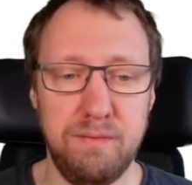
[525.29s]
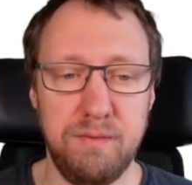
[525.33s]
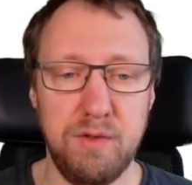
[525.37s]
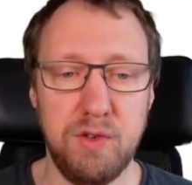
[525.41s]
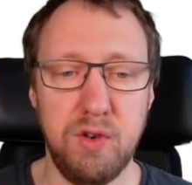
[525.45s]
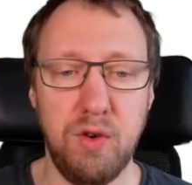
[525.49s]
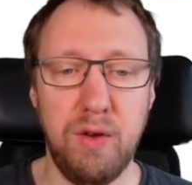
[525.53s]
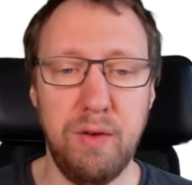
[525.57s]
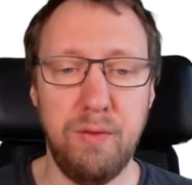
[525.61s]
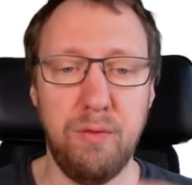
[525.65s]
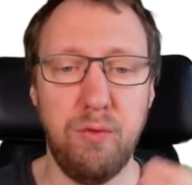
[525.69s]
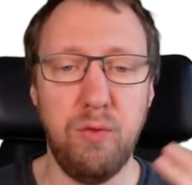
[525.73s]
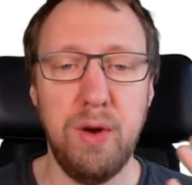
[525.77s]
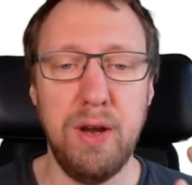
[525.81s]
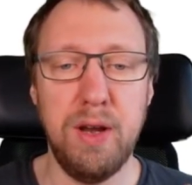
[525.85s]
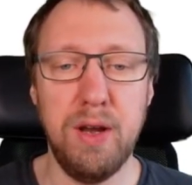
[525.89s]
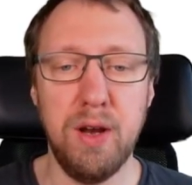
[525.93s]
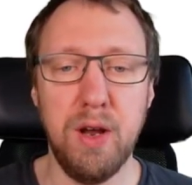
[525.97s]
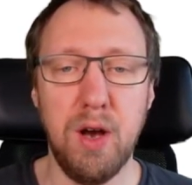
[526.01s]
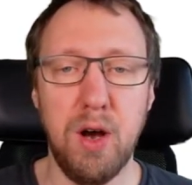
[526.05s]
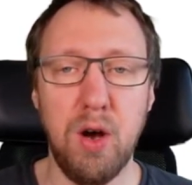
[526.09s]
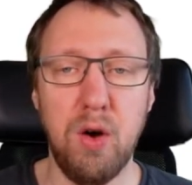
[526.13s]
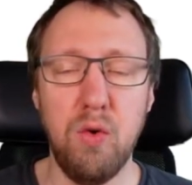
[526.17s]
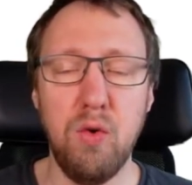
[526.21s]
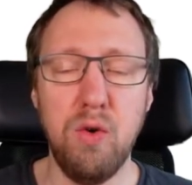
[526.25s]
So if we
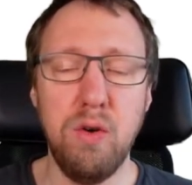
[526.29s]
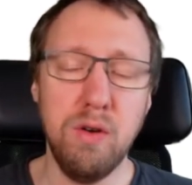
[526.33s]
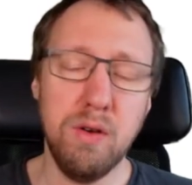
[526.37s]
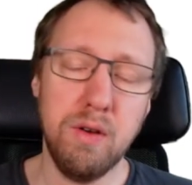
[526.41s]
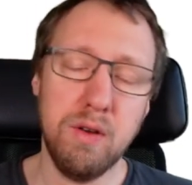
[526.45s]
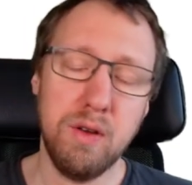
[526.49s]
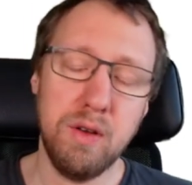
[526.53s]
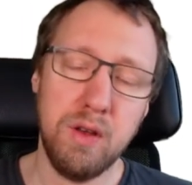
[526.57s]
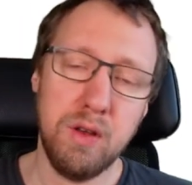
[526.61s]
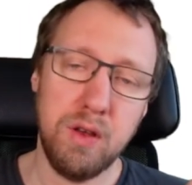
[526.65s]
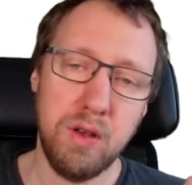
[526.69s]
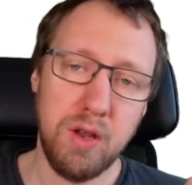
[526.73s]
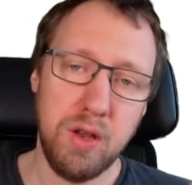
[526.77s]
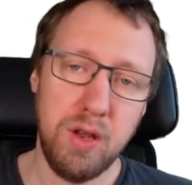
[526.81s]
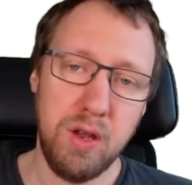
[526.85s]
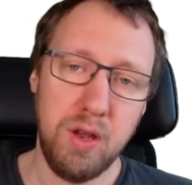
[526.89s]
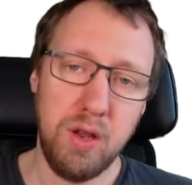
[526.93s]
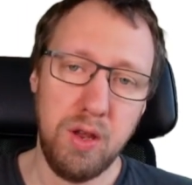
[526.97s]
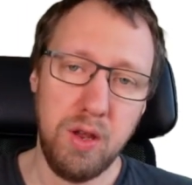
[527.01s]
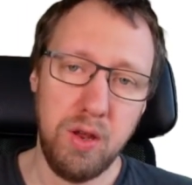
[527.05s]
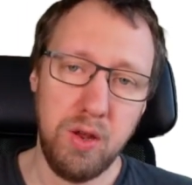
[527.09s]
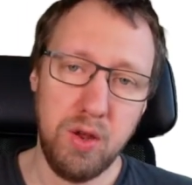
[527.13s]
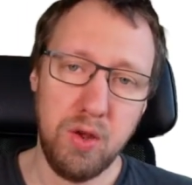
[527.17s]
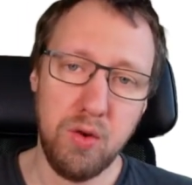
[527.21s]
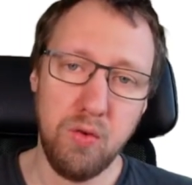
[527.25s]
know
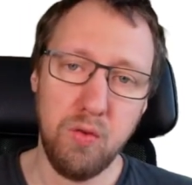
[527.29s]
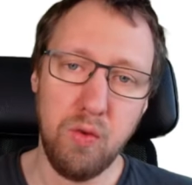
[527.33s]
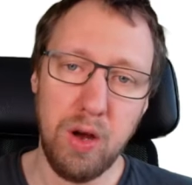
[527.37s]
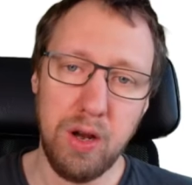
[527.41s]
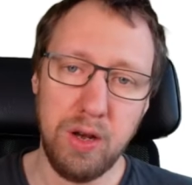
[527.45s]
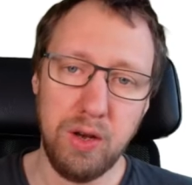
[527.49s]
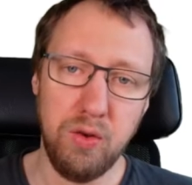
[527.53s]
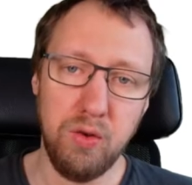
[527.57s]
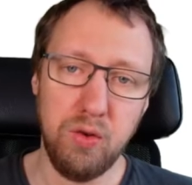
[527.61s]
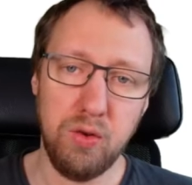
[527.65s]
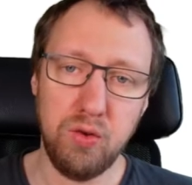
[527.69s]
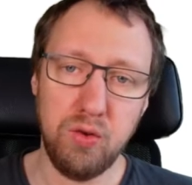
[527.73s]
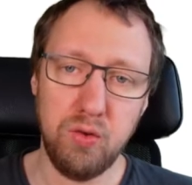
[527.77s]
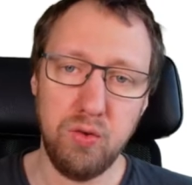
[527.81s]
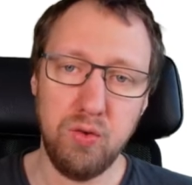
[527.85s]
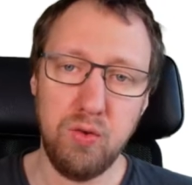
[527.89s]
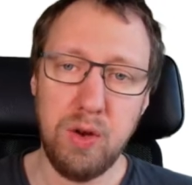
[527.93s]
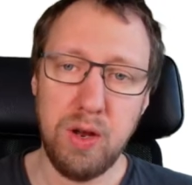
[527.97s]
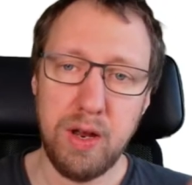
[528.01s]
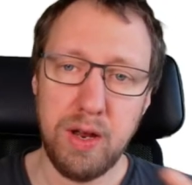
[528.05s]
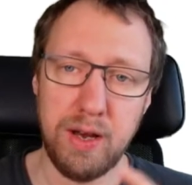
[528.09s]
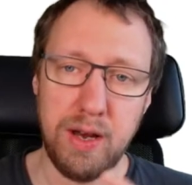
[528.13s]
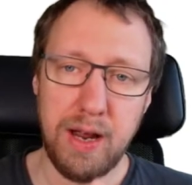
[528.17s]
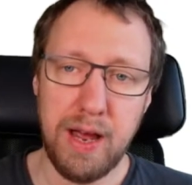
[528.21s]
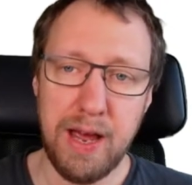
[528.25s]
U1, U2,
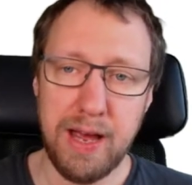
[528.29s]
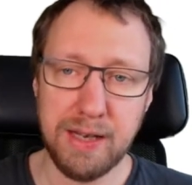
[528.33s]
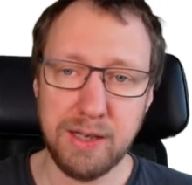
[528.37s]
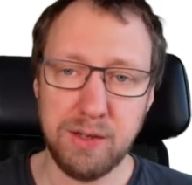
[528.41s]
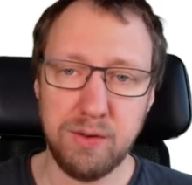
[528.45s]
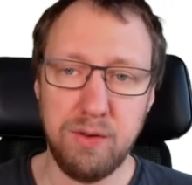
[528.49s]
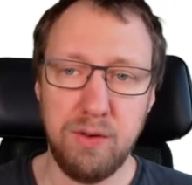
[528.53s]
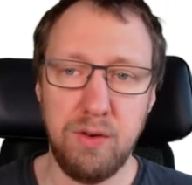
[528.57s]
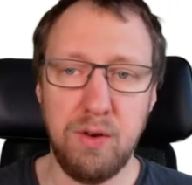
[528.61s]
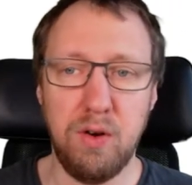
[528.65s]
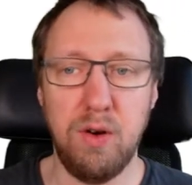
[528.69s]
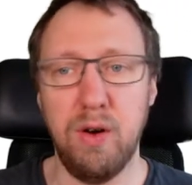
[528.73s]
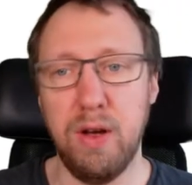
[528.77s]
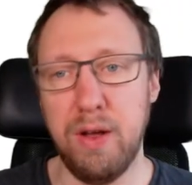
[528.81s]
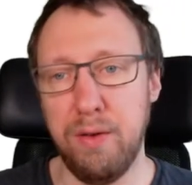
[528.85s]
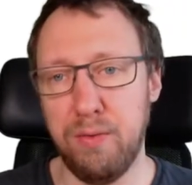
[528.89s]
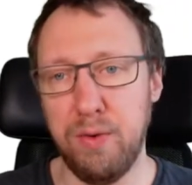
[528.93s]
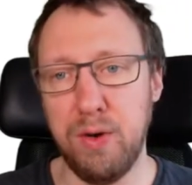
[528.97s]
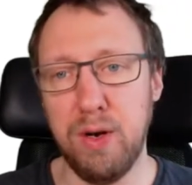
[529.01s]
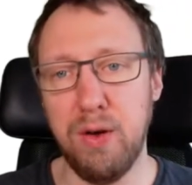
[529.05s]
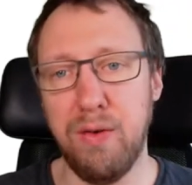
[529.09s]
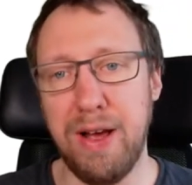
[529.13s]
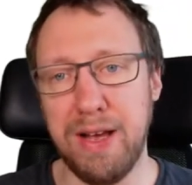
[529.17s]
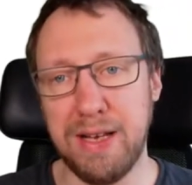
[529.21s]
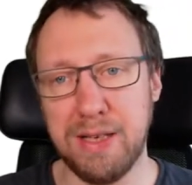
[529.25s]
X, or if we
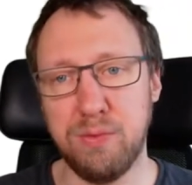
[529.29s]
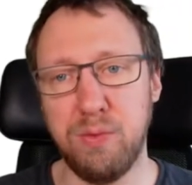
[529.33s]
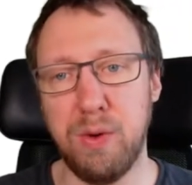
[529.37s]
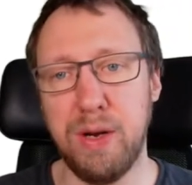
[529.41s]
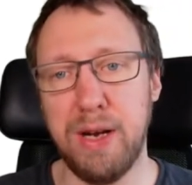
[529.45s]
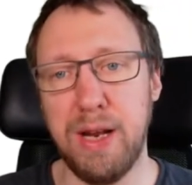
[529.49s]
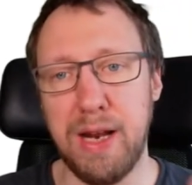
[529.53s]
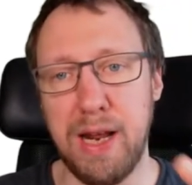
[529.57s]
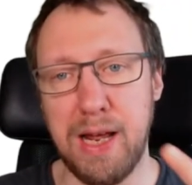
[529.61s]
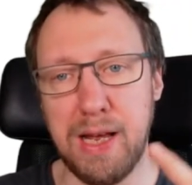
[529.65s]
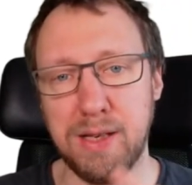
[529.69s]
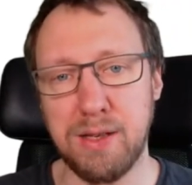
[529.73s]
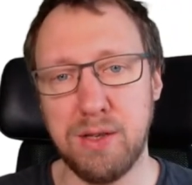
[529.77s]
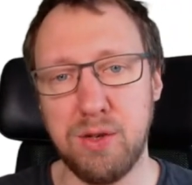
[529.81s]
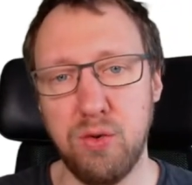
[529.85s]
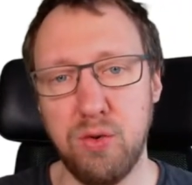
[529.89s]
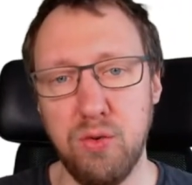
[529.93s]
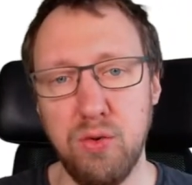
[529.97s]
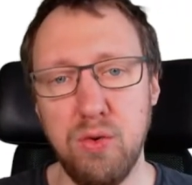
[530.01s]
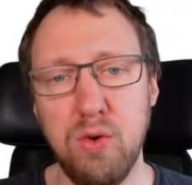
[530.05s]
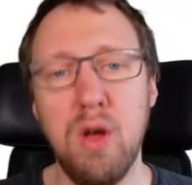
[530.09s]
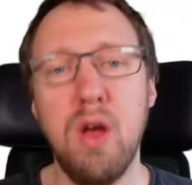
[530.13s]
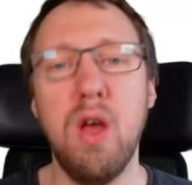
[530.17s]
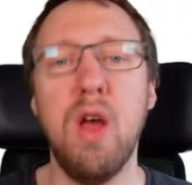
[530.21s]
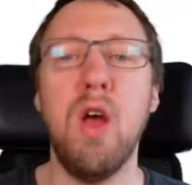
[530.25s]
know X1 and
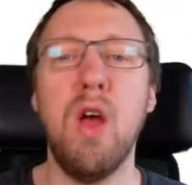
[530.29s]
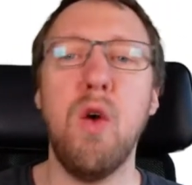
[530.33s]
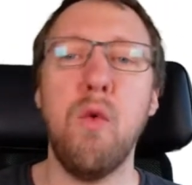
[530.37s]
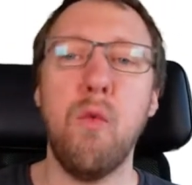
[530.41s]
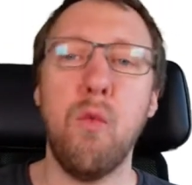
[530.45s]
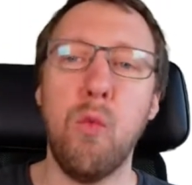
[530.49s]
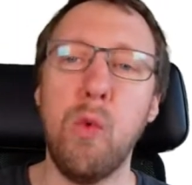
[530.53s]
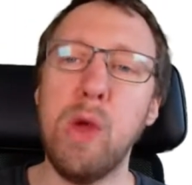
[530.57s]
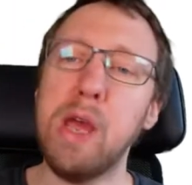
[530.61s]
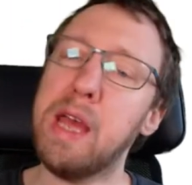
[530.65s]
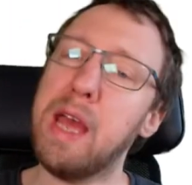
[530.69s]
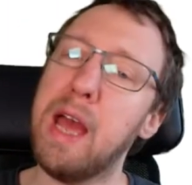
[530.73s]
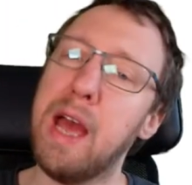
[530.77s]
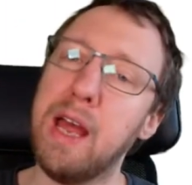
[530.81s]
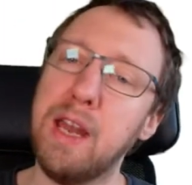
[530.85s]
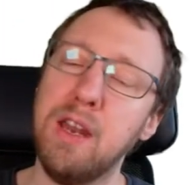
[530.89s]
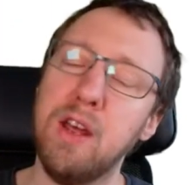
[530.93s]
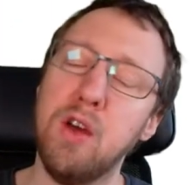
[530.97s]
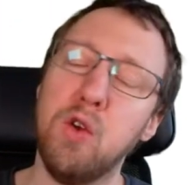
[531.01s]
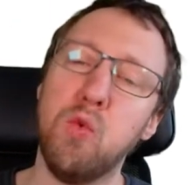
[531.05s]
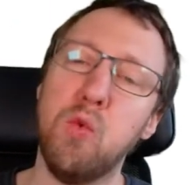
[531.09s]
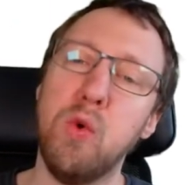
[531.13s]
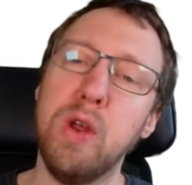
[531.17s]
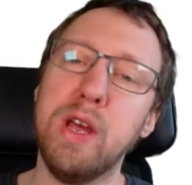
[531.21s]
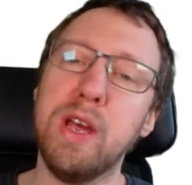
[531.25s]
X2, we can
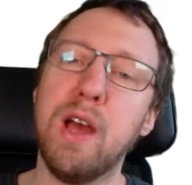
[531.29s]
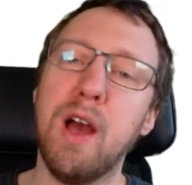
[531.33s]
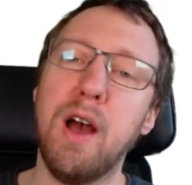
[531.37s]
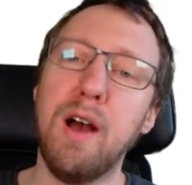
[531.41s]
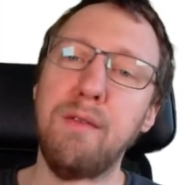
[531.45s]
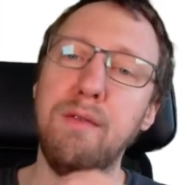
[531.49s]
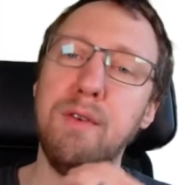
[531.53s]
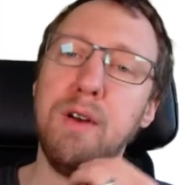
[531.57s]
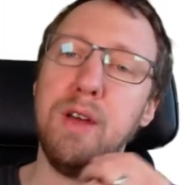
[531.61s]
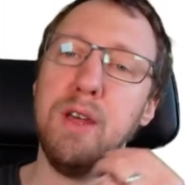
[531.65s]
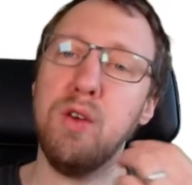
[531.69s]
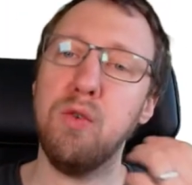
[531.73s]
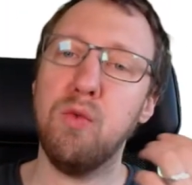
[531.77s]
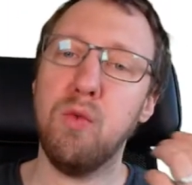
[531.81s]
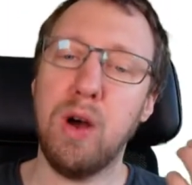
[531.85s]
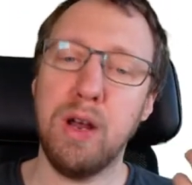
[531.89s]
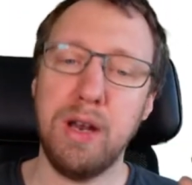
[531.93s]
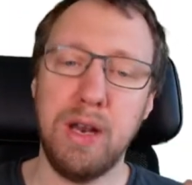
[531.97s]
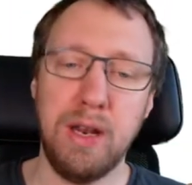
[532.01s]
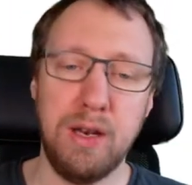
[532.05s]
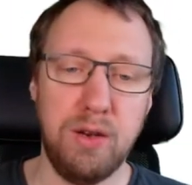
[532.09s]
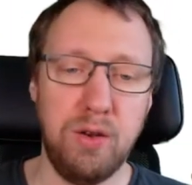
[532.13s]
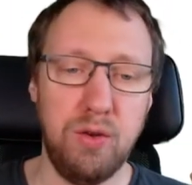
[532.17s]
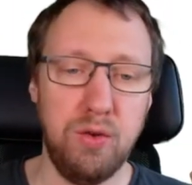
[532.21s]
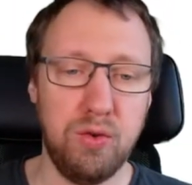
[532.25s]
recover U1
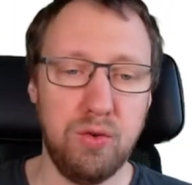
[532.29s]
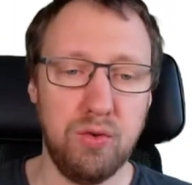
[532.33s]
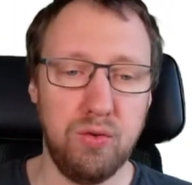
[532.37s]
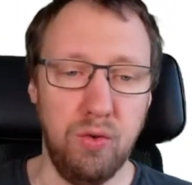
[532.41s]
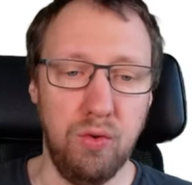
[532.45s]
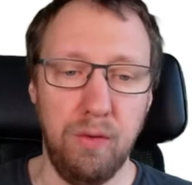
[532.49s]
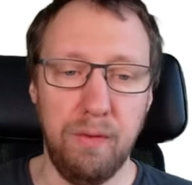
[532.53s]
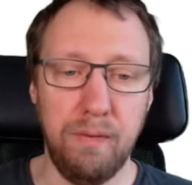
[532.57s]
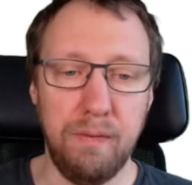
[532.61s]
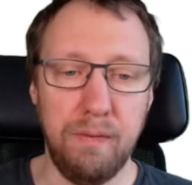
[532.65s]
and U2.